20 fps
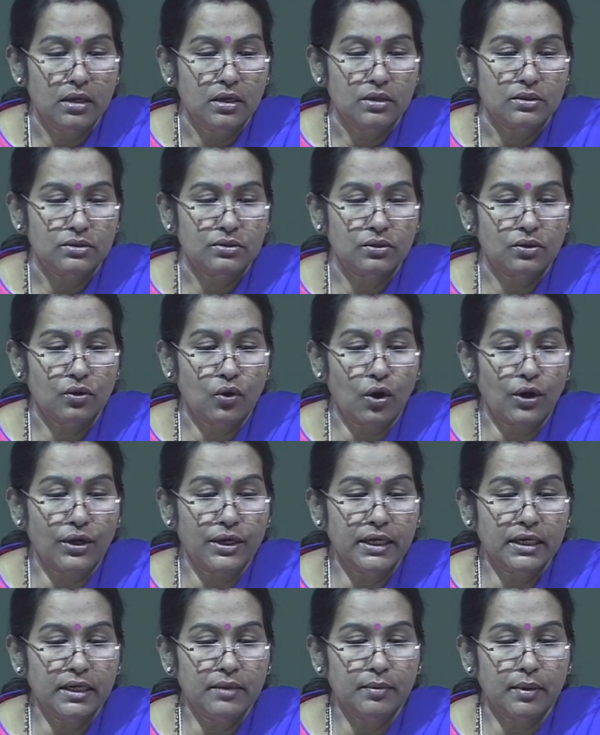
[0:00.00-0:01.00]
So,
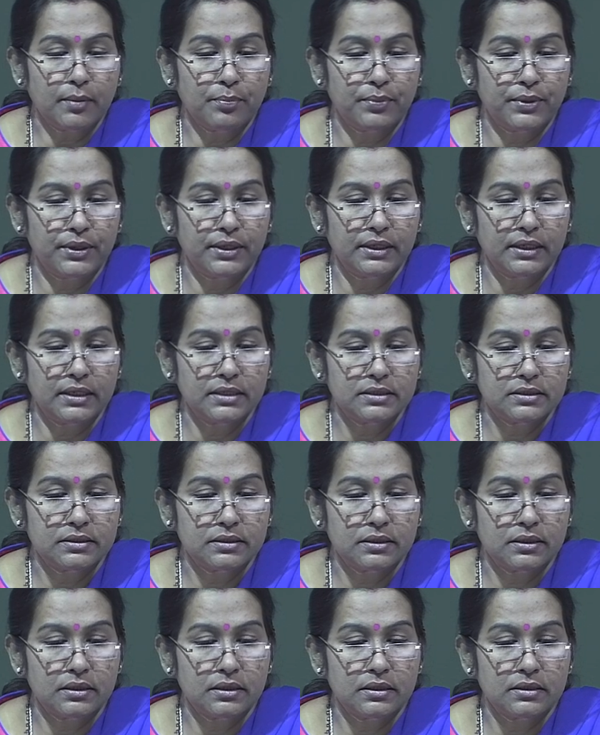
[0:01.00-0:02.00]
cognitive
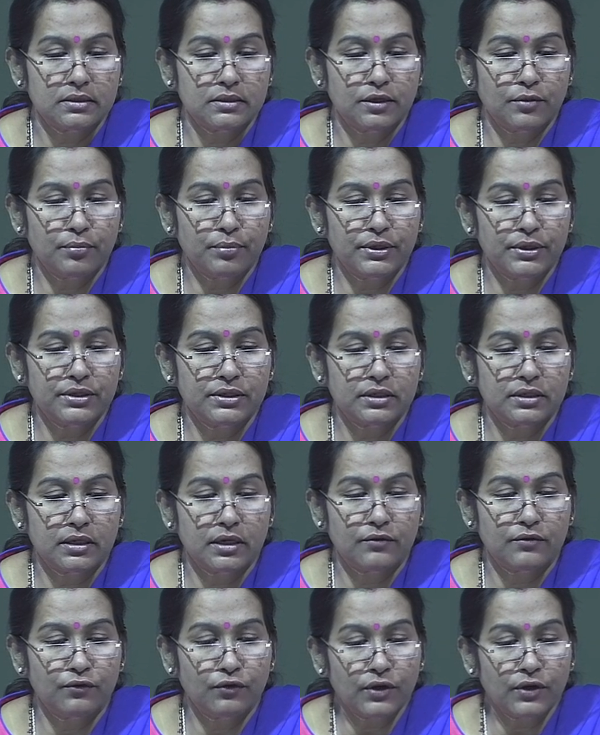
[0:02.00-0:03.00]
apprenticeship, it
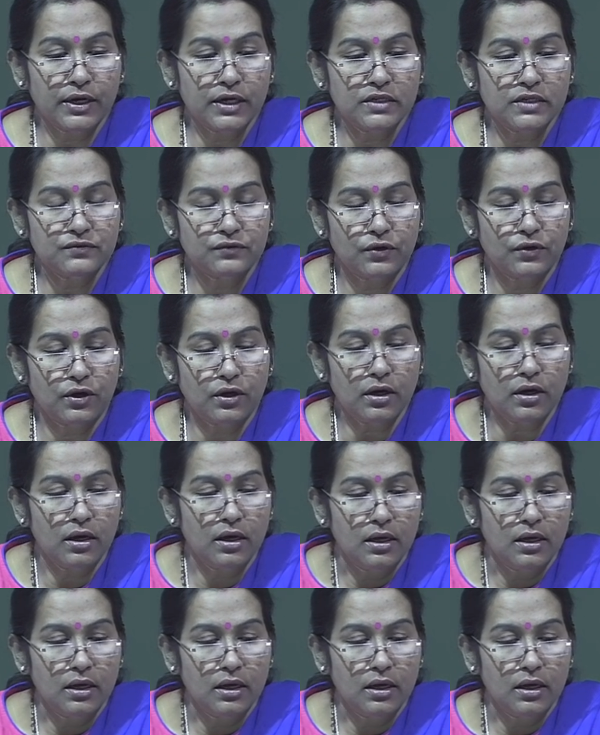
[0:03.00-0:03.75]
advocates for